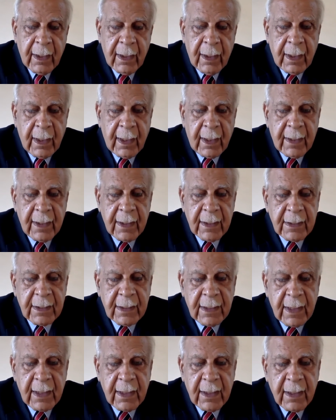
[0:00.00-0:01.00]
Let us
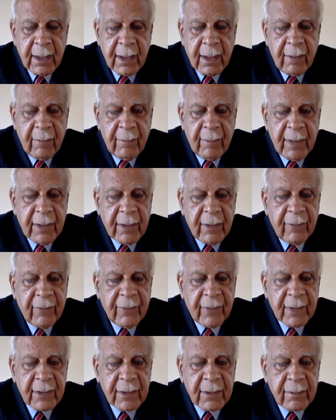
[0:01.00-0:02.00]
say the government of,
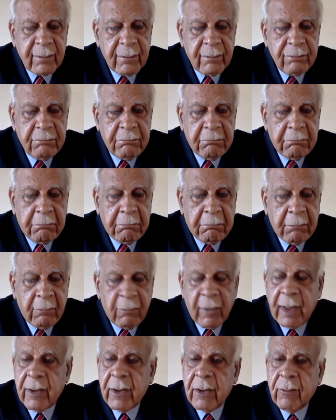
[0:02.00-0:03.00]

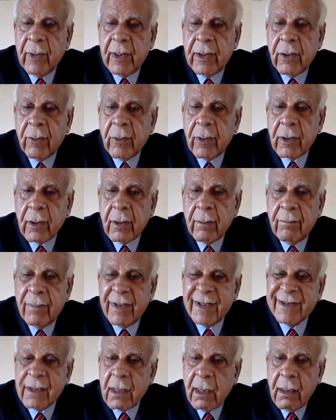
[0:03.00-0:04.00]
where do you want to go?
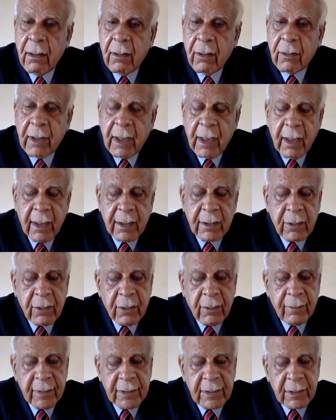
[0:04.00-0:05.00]
Brazil? Okay, let's
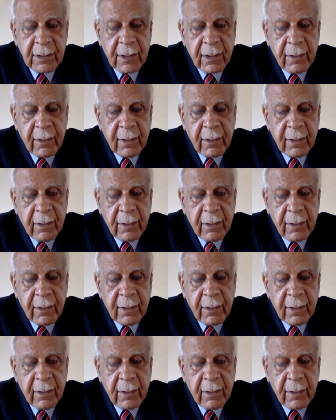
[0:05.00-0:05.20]
go to Brazil.